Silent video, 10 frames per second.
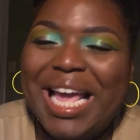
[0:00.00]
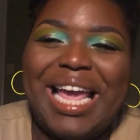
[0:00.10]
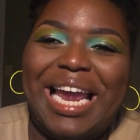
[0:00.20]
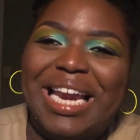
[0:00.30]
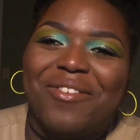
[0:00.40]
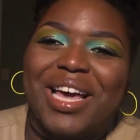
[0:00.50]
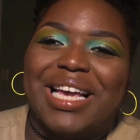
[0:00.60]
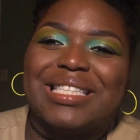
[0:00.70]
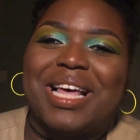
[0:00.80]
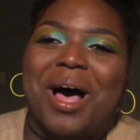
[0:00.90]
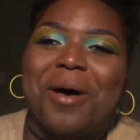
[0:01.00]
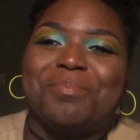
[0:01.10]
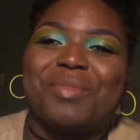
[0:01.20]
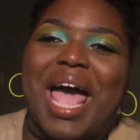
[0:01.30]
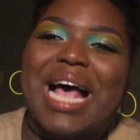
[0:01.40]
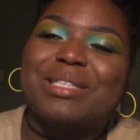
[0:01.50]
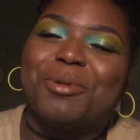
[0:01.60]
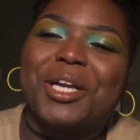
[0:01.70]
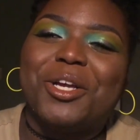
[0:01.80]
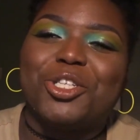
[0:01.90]
Anyways, as
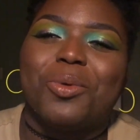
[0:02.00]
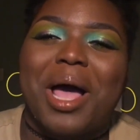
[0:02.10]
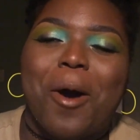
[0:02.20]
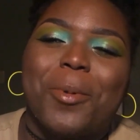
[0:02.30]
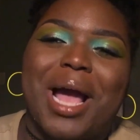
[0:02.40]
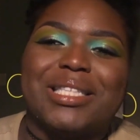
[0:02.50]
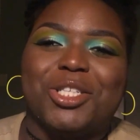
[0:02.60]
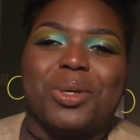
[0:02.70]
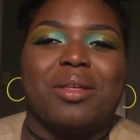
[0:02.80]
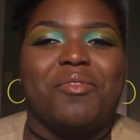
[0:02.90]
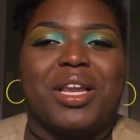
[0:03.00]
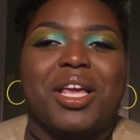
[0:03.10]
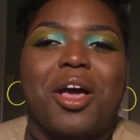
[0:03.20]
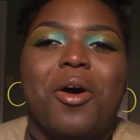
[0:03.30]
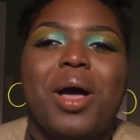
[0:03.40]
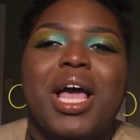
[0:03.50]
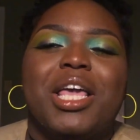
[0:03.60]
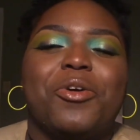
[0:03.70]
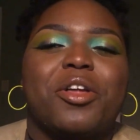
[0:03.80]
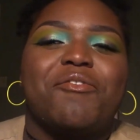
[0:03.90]
per usual, I hope you guys enjoyed the video.
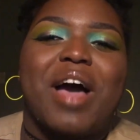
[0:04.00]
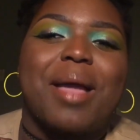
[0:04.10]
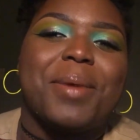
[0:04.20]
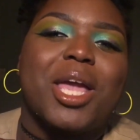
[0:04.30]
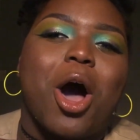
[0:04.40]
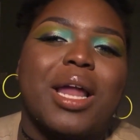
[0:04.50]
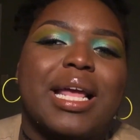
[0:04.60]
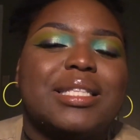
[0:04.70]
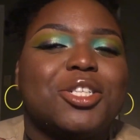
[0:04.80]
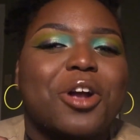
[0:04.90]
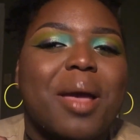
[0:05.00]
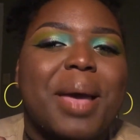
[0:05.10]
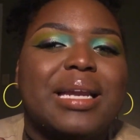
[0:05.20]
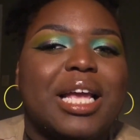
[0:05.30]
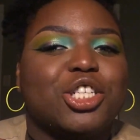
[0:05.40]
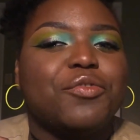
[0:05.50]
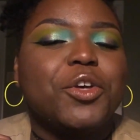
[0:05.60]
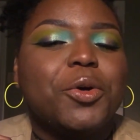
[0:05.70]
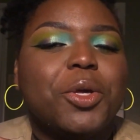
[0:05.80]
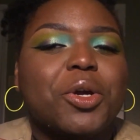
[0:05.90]
You can find me on Instagram at Deja
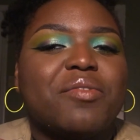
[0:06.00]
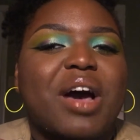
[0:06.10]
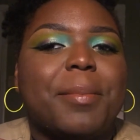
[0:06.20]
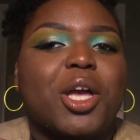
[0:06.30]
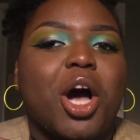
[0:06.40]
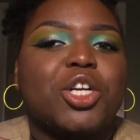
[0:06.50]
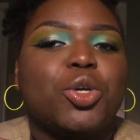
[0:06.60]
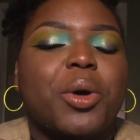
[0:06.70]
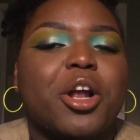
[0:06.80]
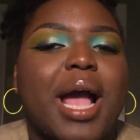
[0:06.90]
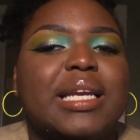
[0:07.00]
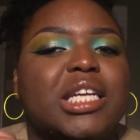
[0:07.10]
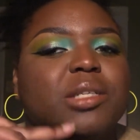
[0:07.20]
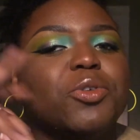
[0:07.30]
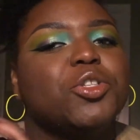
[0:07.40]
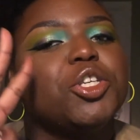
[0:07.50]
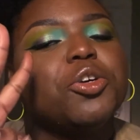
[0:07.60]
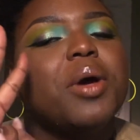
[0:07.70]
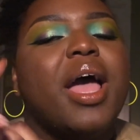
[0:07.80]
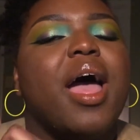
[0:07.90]
Vu. You can find me on Twitter at Deja Vu
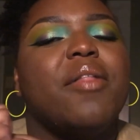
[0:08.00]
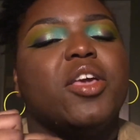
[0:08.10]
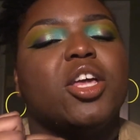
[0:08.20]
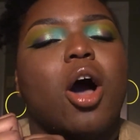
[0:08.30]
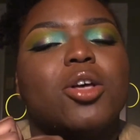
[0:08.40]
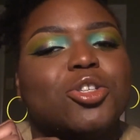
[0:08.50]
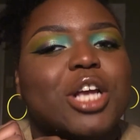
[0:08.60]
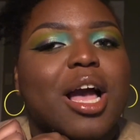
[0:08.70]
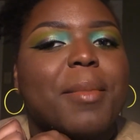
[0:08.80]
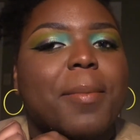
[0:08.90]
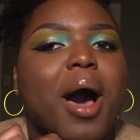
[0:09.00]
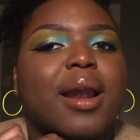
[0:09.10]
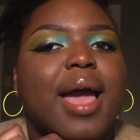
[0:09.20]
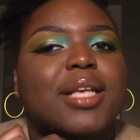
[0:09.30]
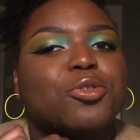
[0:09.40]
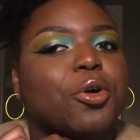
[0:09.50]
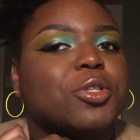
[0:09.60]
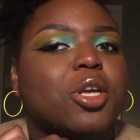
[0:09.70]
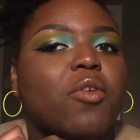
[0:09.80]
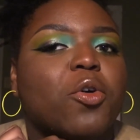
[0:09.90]
2. And then you can also check out my podcast,
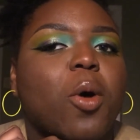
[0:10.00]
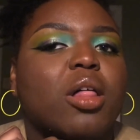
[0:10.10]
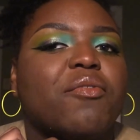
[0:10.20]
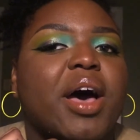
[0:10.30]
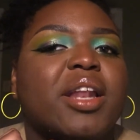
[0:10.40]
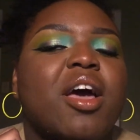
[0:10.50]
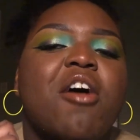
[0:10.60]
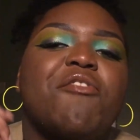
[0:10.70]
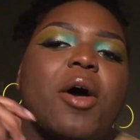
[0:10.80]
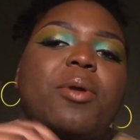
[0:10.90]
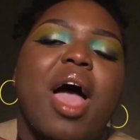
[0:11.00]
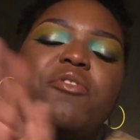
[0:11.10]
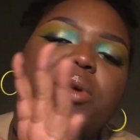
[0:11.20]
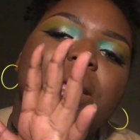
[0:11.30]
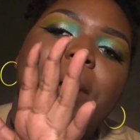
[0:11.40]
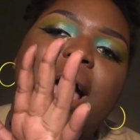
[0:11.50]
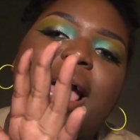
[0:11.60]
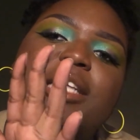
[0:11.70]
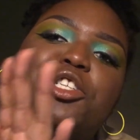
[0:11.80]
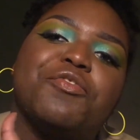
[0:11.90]
Grossly Overqualified, found everywhere that
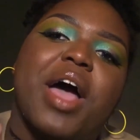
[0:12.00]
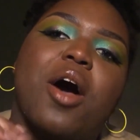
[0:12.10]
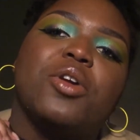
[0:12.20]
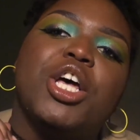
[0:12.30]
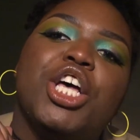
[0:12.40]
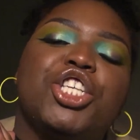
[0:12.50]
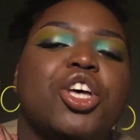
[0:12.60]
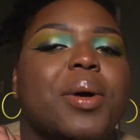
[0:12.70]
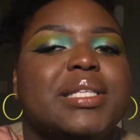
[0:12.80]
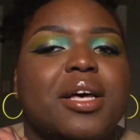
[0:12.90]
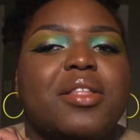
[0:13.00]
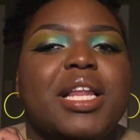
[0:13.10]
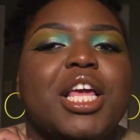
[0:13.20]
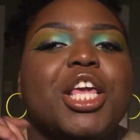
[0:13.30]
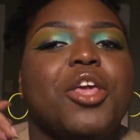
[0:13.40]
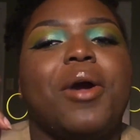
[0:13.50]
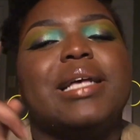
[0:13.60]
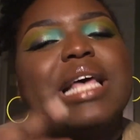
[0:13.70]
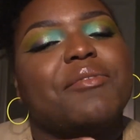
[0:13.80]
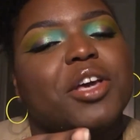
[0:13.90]
podcasts are found. So until then, you
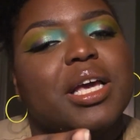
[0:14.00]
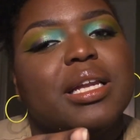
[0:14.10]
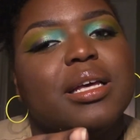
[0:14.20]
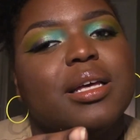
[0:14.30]
guys have a good